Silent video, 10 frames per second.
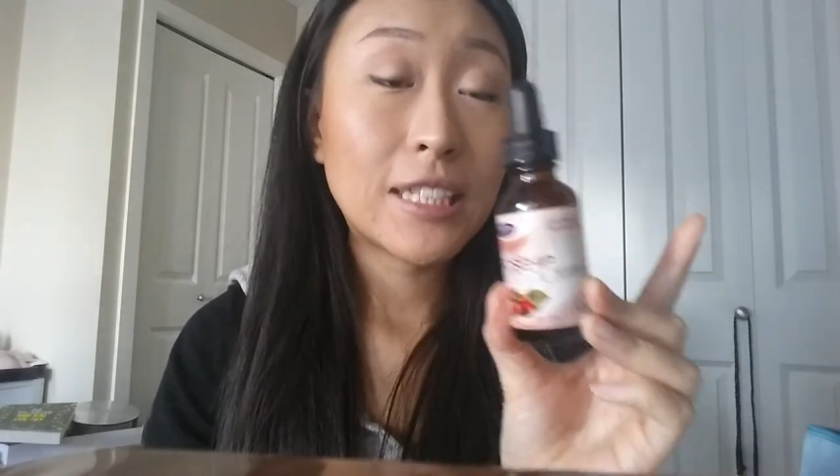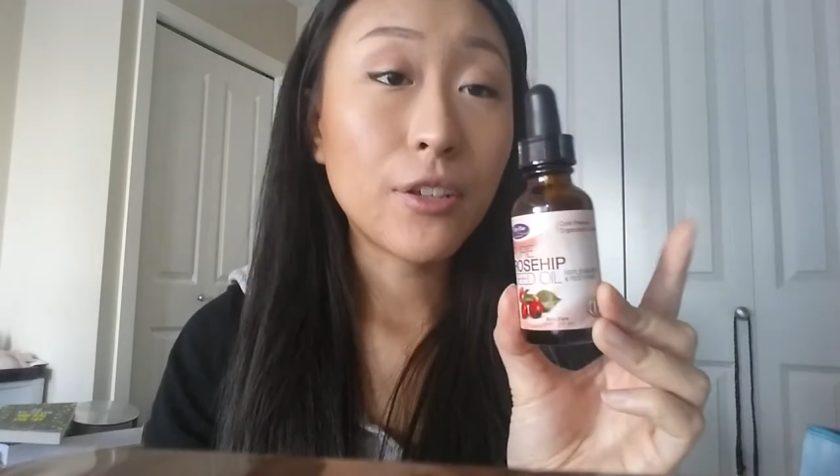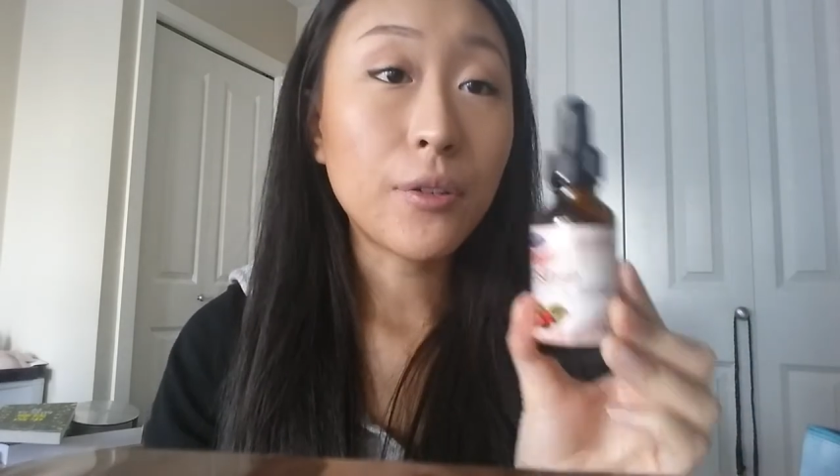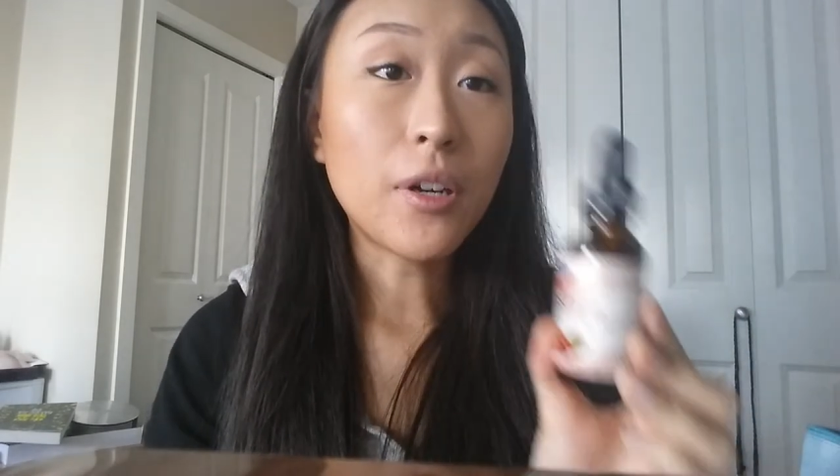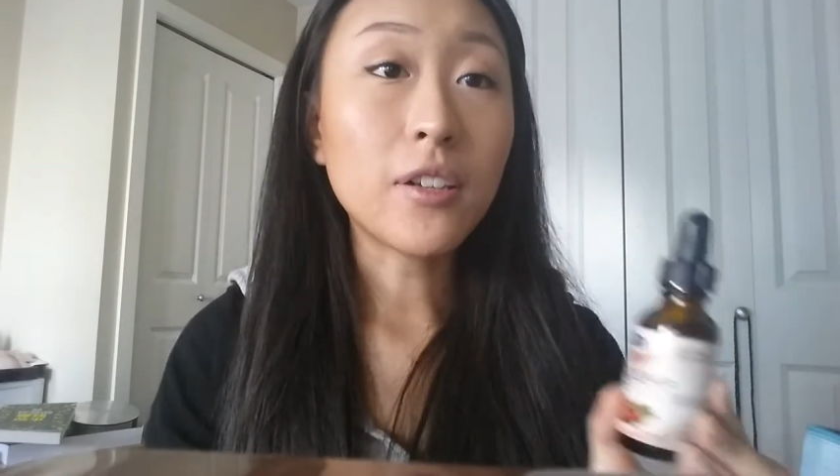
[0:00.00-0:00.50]

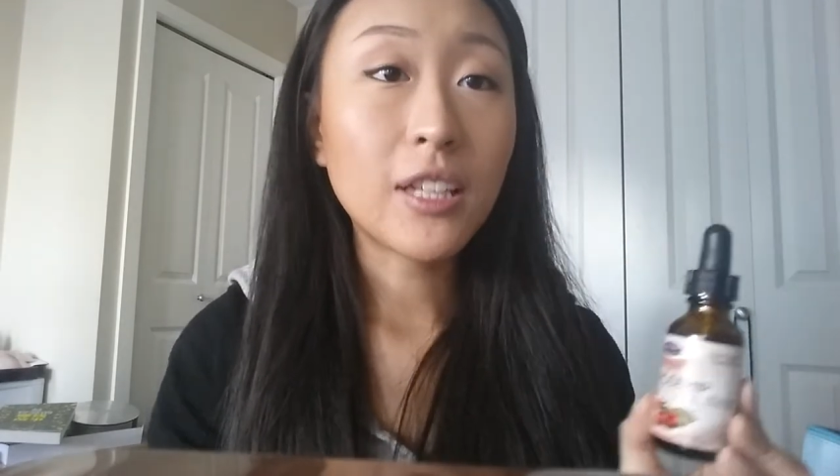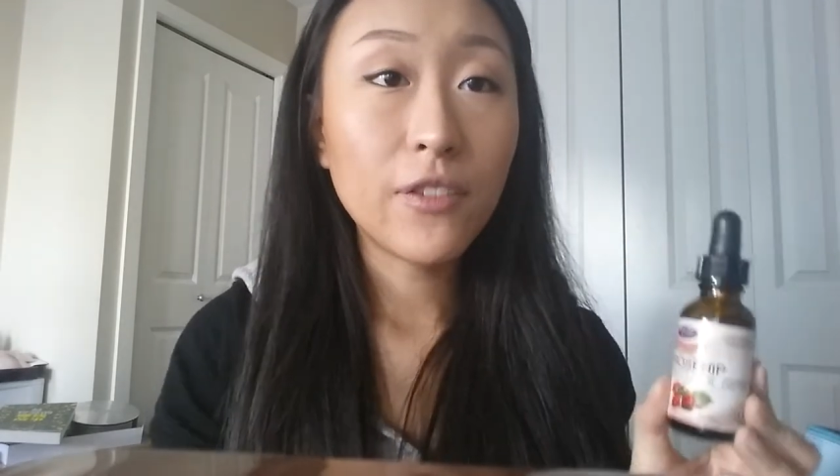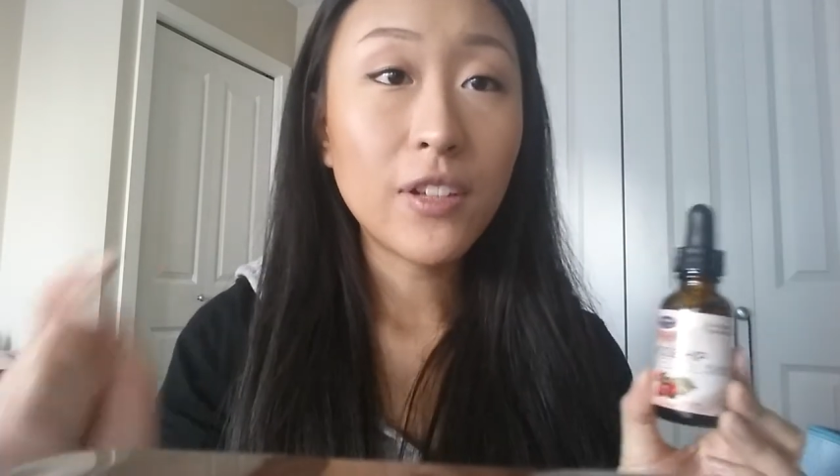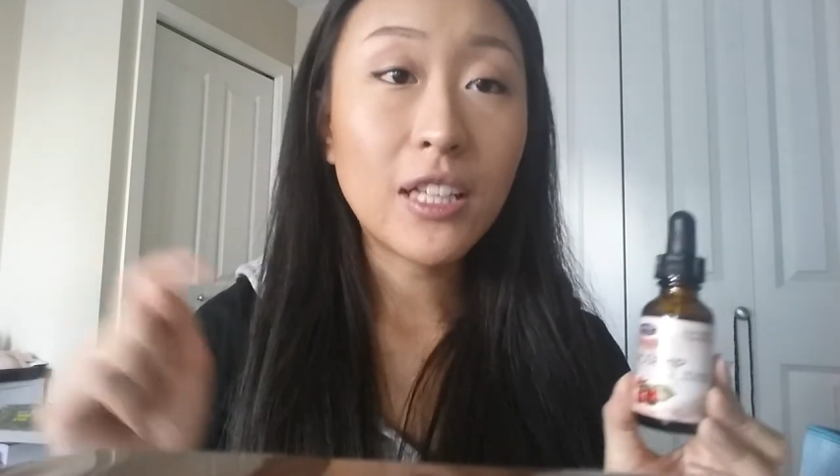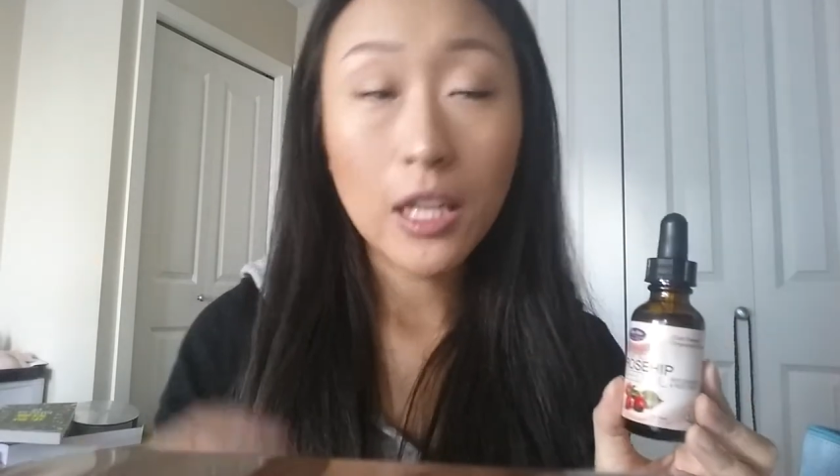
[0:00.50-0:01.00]
So I'll
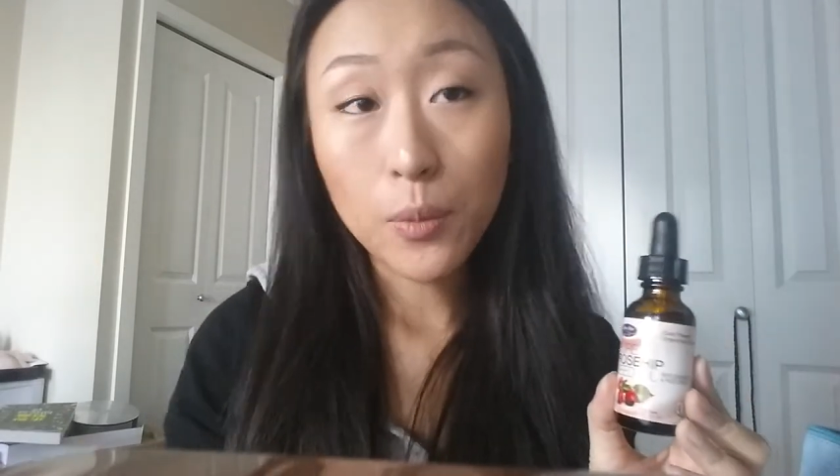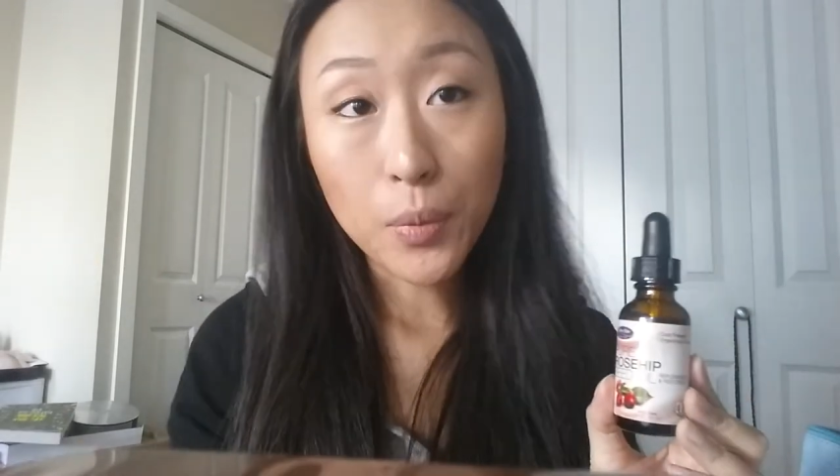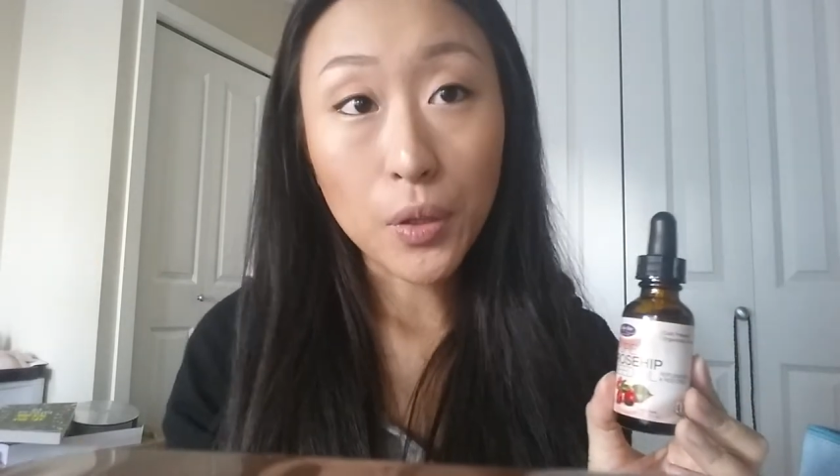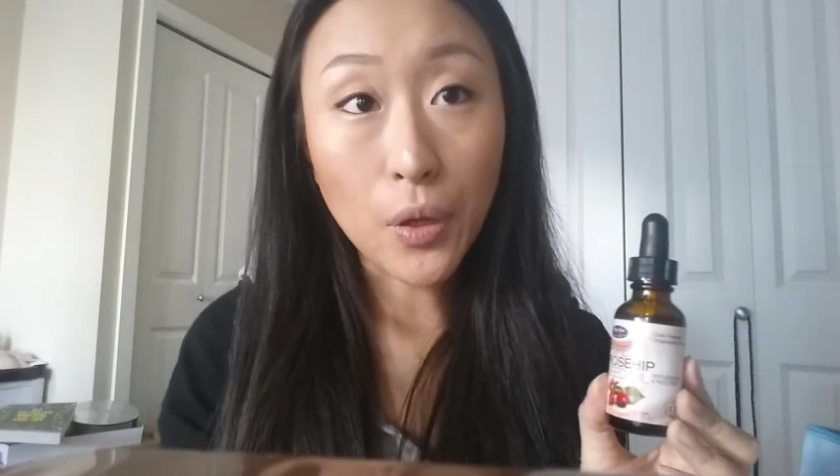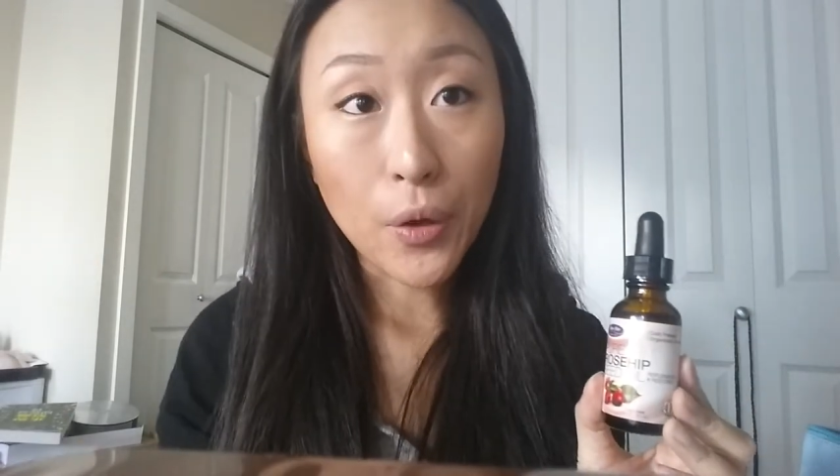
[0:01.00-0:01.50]
leave a link
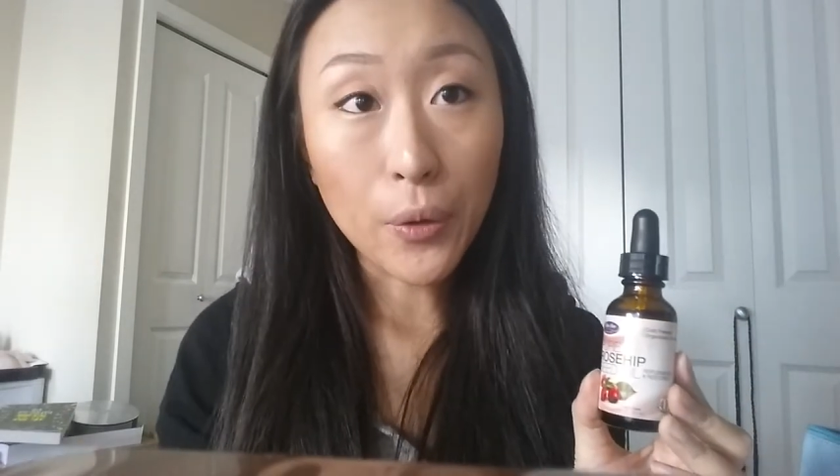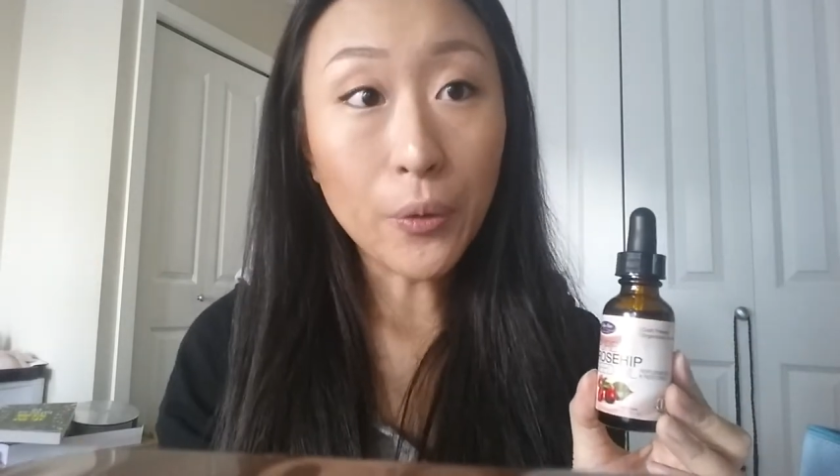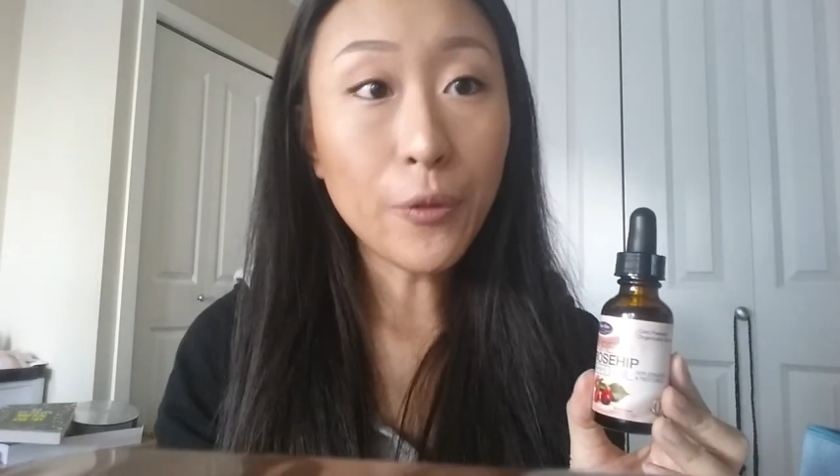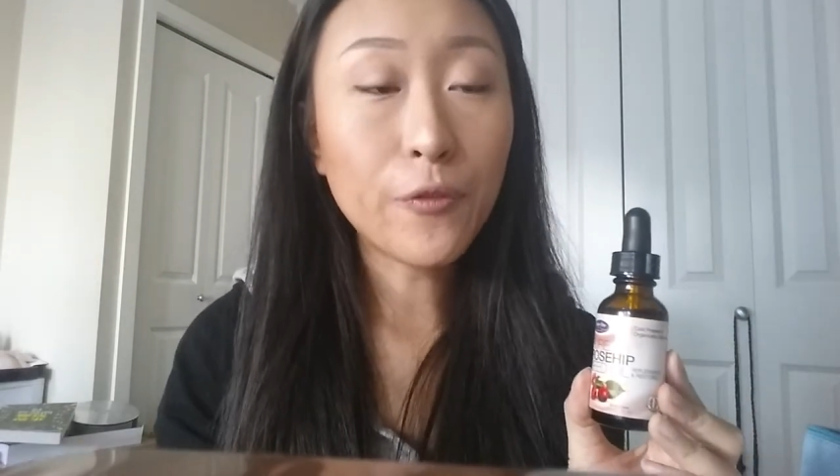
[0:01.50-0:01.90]
below